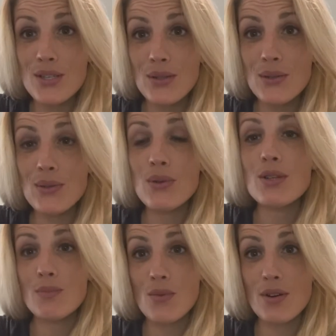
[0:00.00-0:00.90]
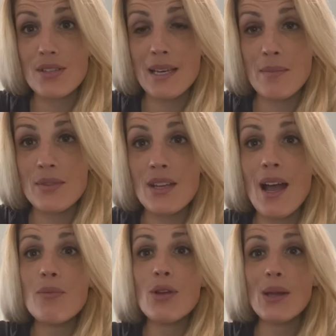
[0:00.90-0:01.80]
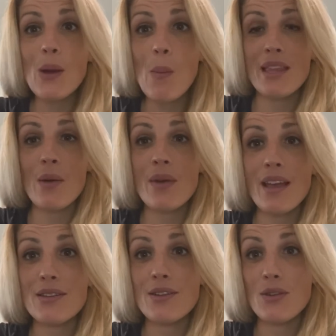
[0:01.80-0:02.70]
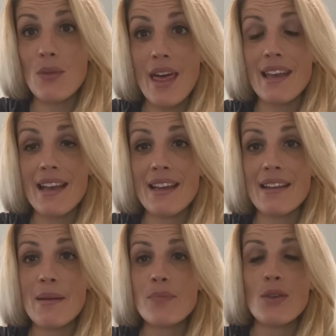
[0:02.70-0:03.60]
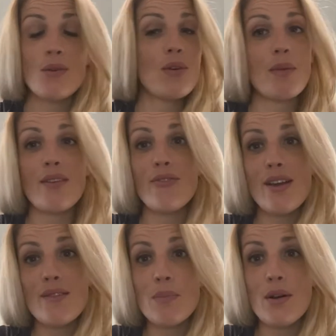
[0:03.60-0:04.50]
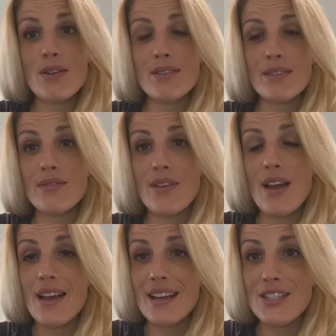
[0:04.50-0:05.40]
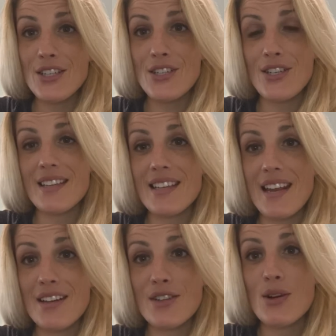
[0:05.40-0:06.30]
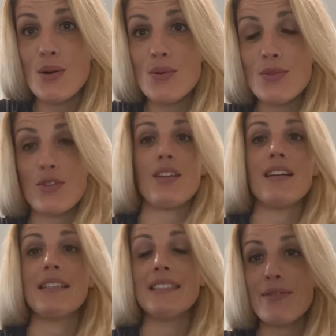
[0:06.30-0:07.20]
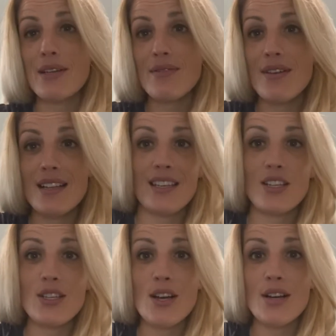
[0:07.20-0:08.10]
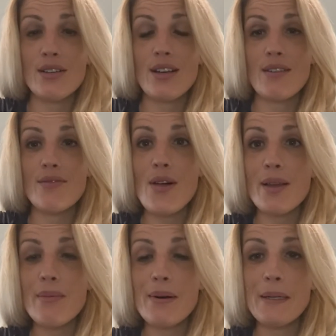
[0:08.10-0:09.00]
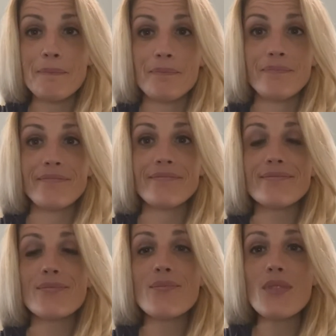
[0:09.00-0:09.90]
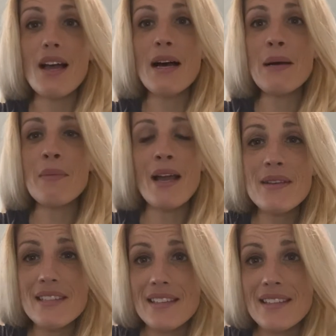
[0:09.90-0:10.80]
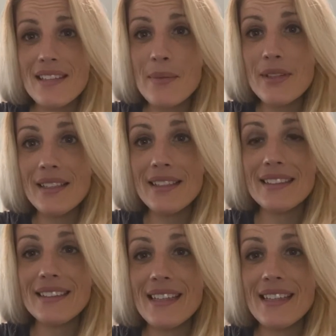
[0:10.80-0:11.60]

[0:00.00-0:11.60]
to sports teams. I'm really hoping that we get to do that again. One of my favorite parts of teaching is getting to coach different events like soccer and volleyball. I miss assemblies,